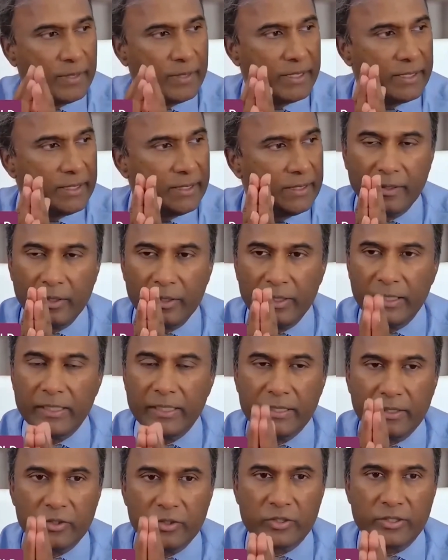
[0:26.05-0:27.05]
But you
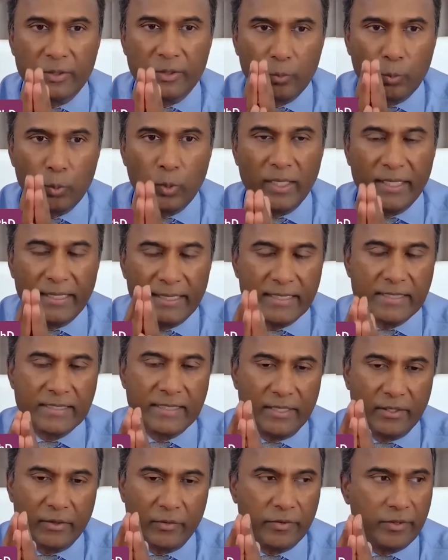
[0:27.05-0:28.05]
need to understand what
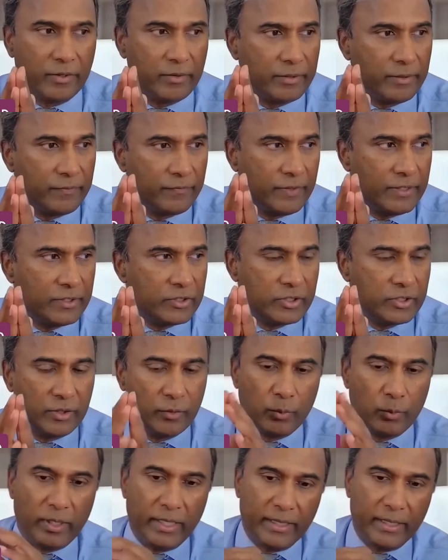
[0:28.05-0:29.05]
is endothelial
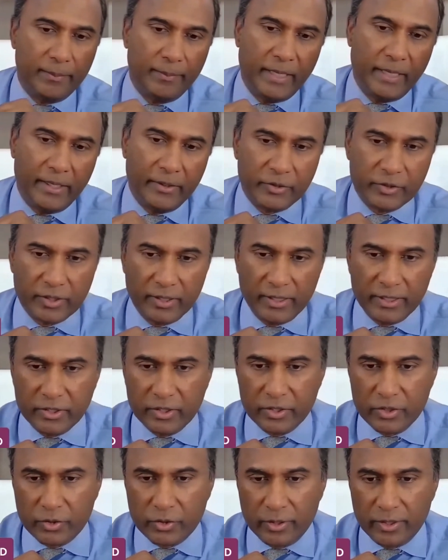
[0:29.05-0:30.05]
function and why it matters. So
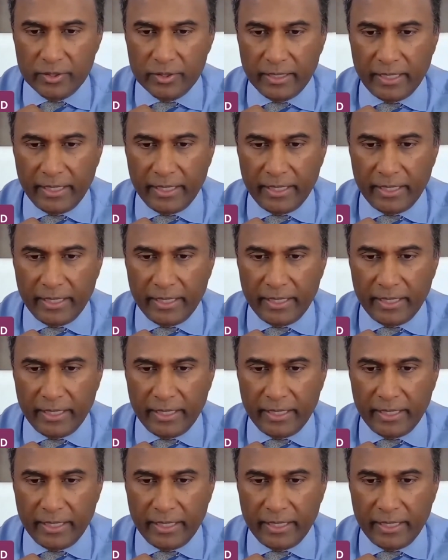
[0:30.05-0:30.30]
let's just sort of